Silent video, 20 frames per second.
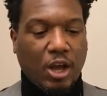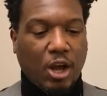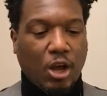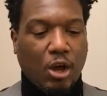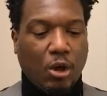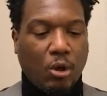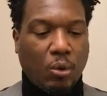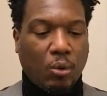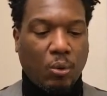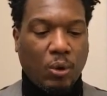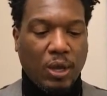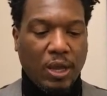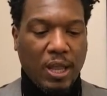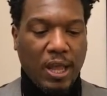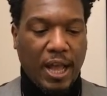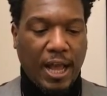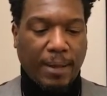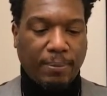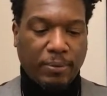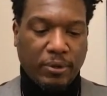oh,
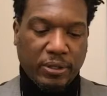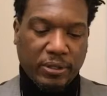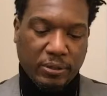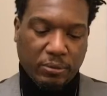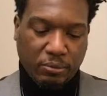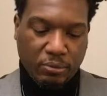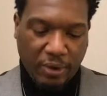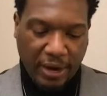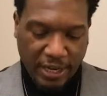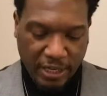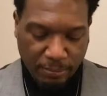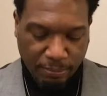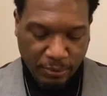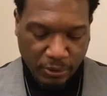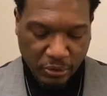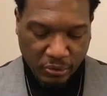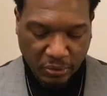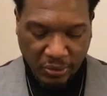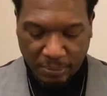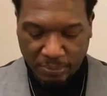I'm going to write a
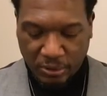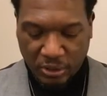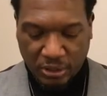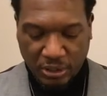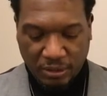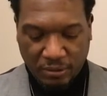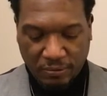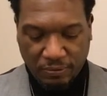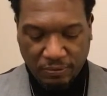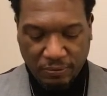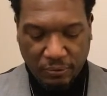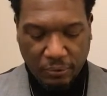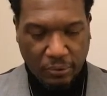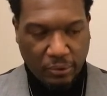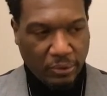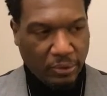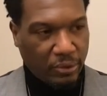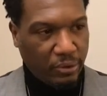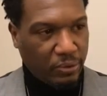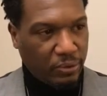prescription
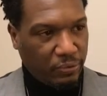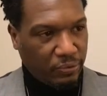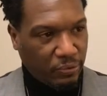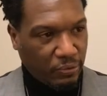for